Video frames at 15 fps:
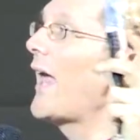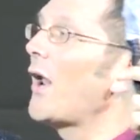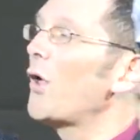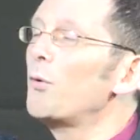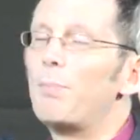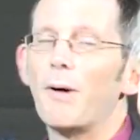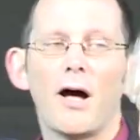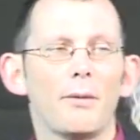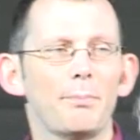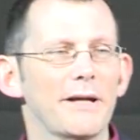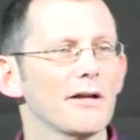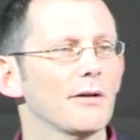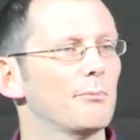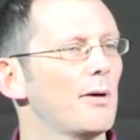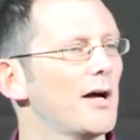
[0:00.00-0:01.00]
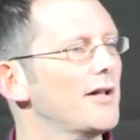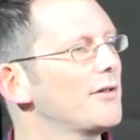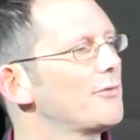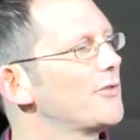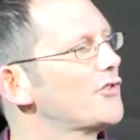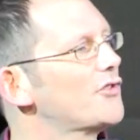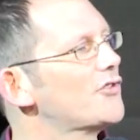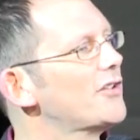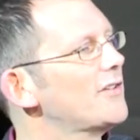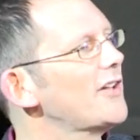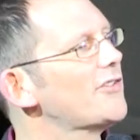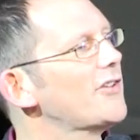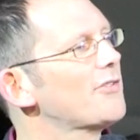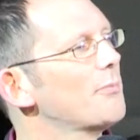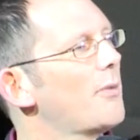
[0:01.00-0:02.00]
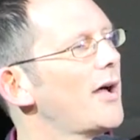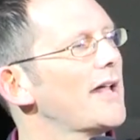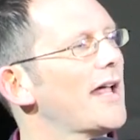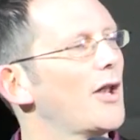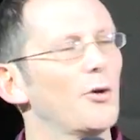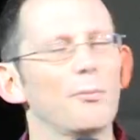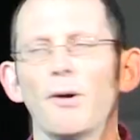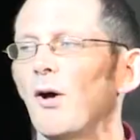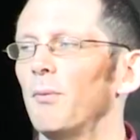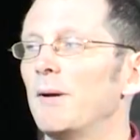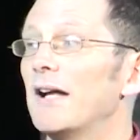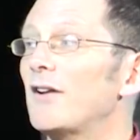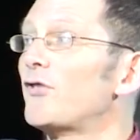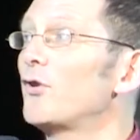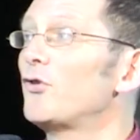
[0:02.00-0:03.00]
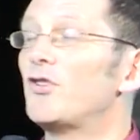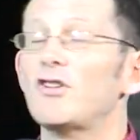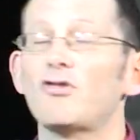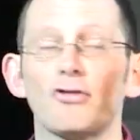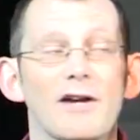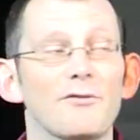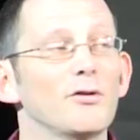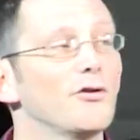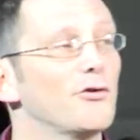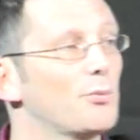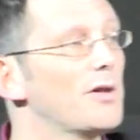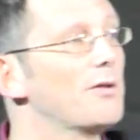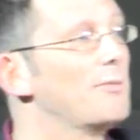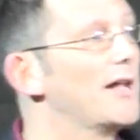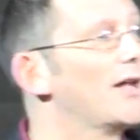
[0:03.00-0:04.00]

Hello Barbie, my, this is my Hello Barbie, and so she travels with